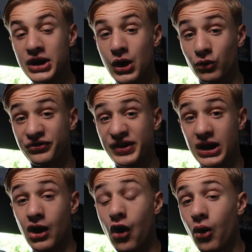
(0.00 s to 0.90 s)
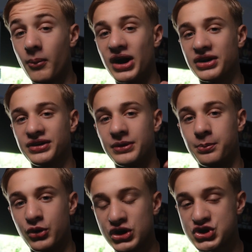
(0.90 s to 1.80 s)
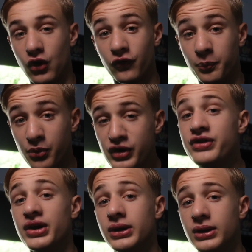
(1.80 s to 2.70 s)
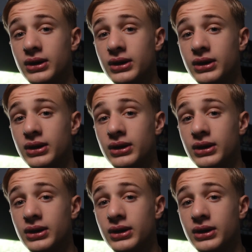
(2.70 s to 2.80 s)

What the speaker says: now stay calm under that pressure of breathing,